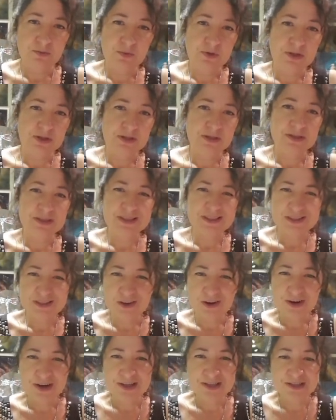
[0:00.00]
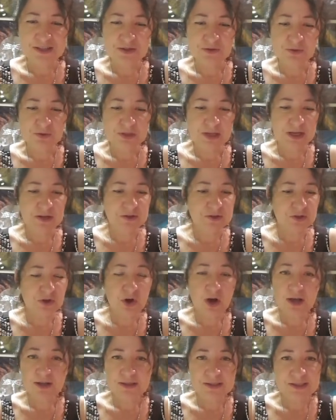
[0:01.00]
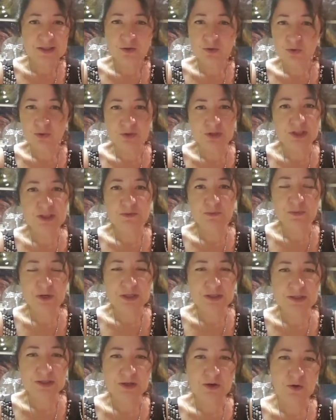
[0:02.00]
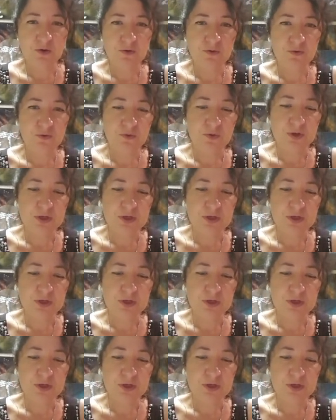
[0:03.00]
with the designs and all that, because I did all this myself.